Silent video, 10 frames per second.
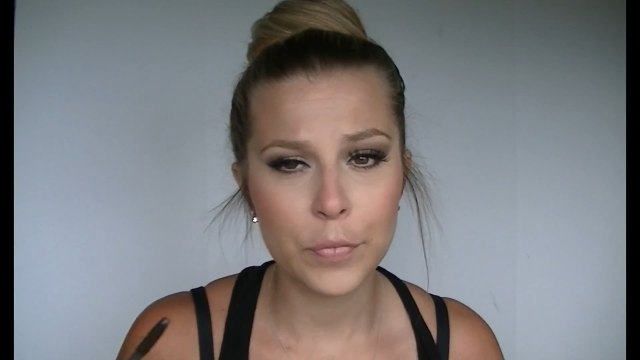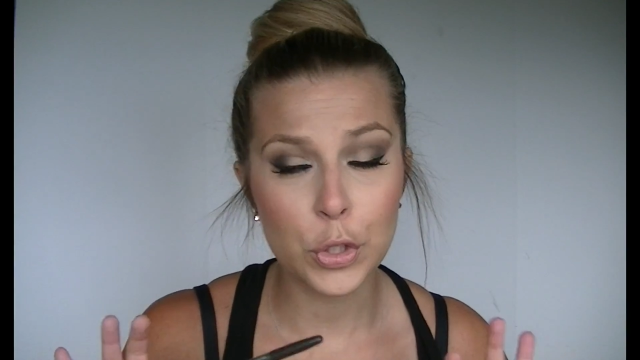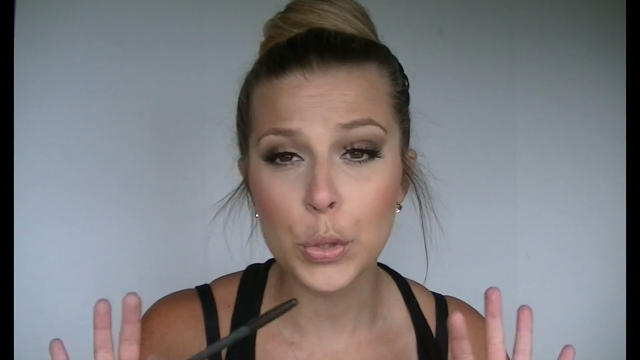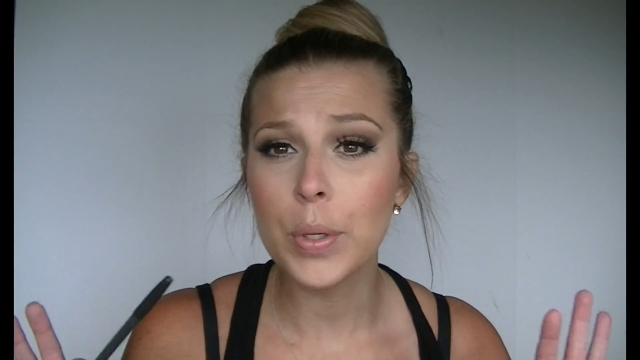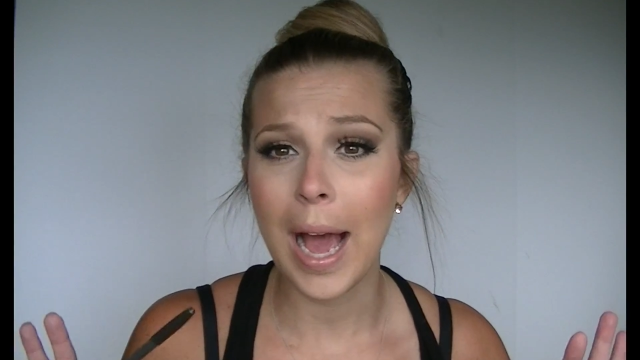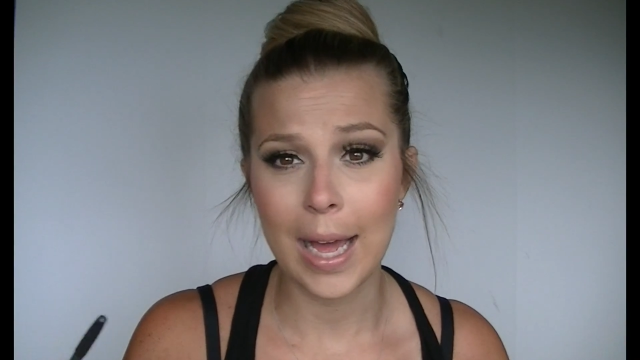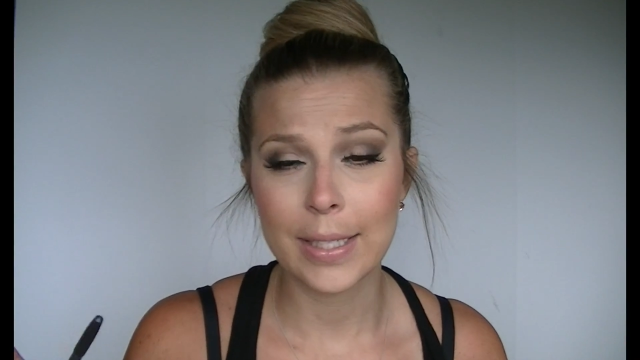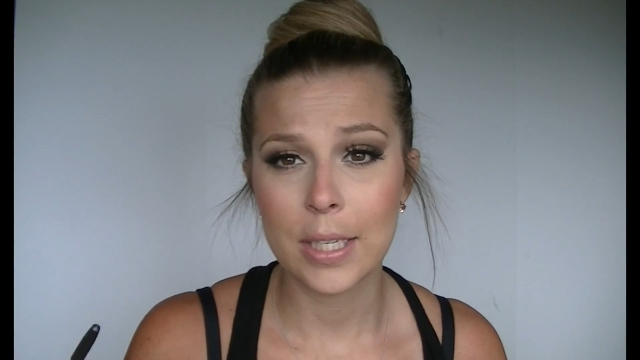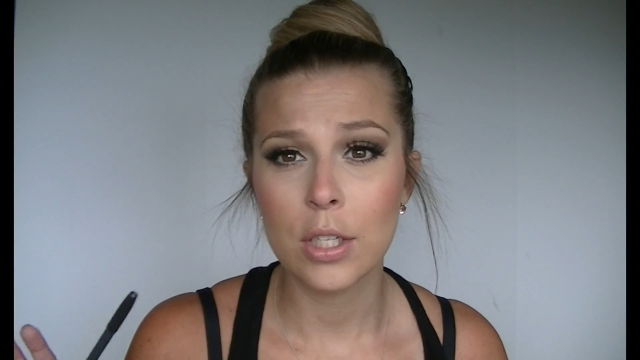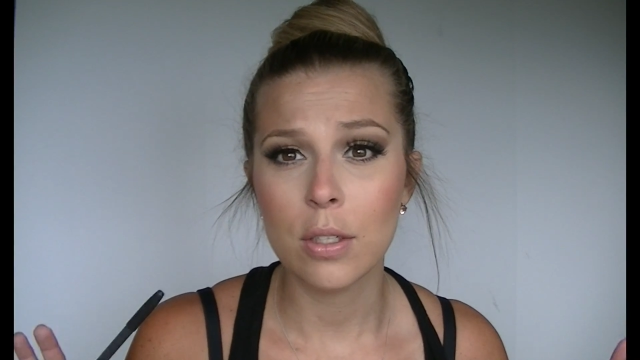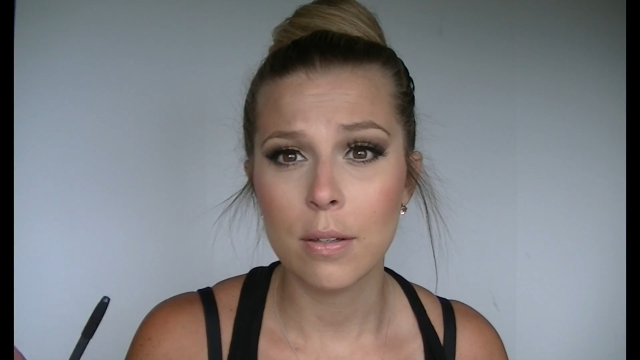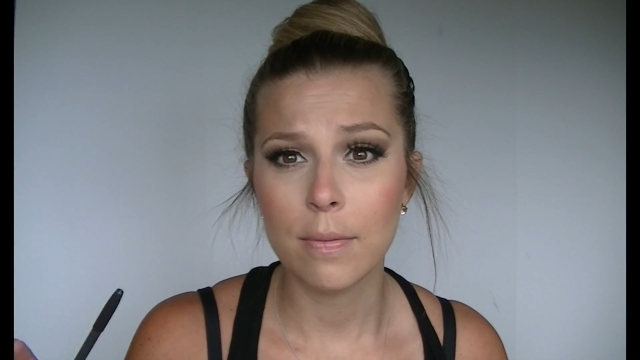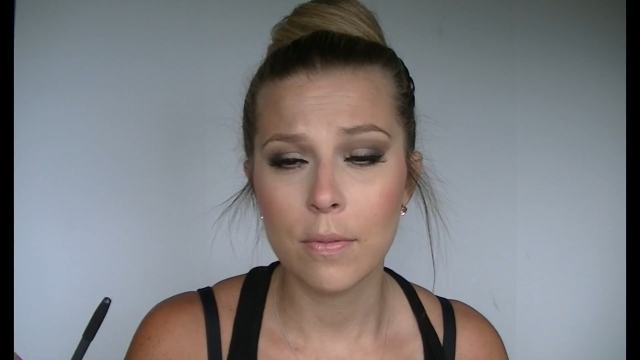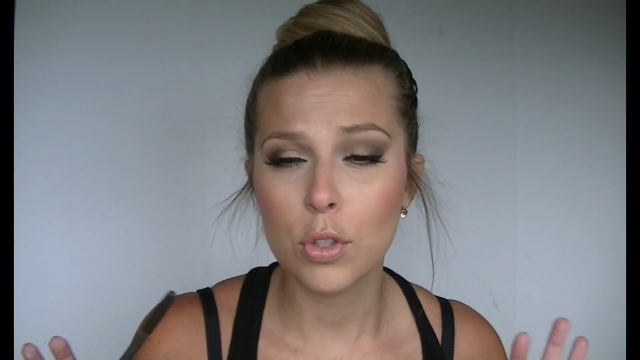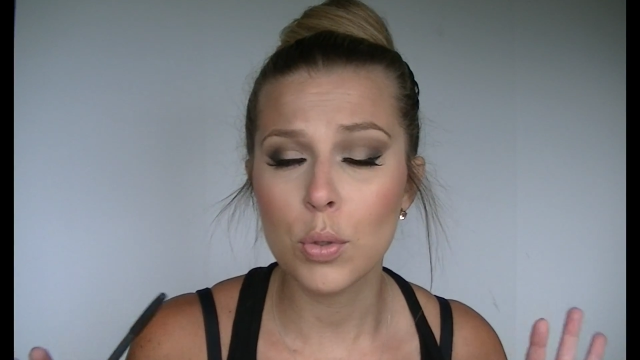do not
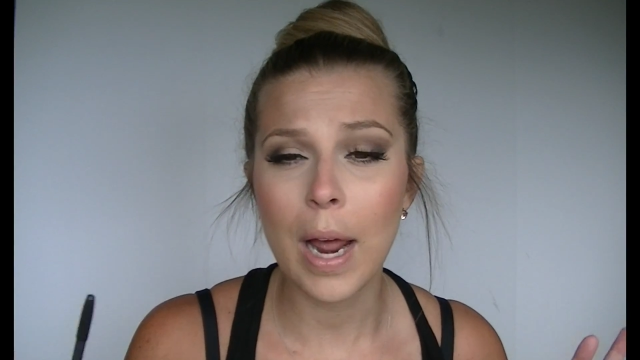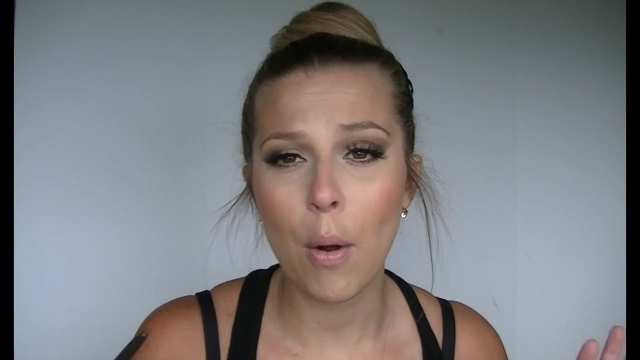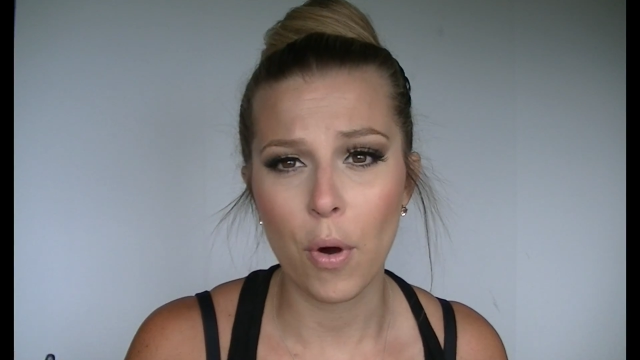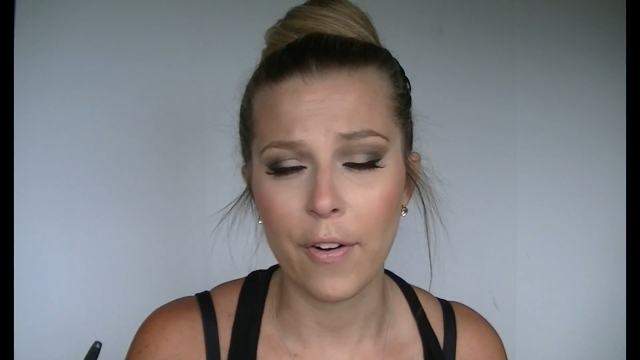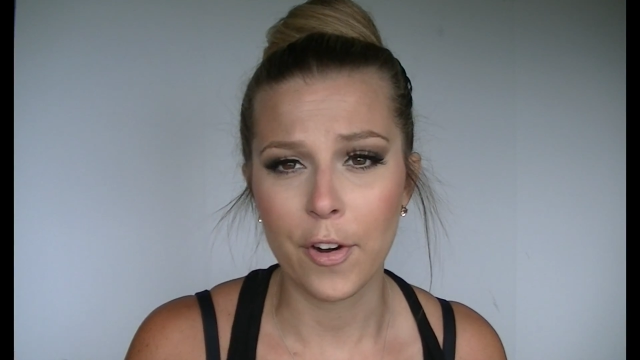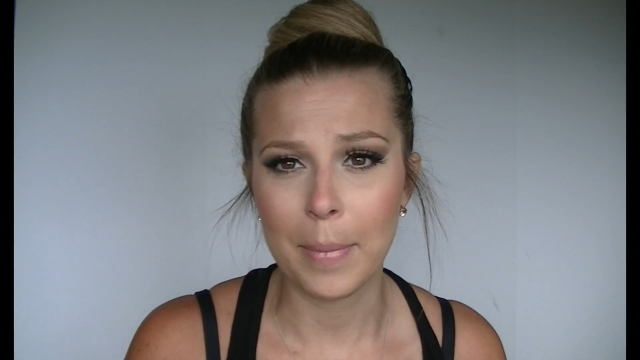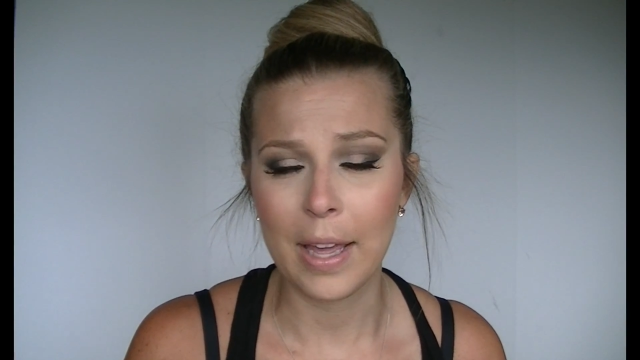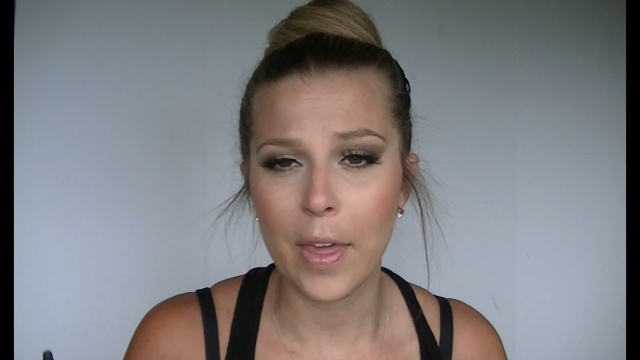work for me.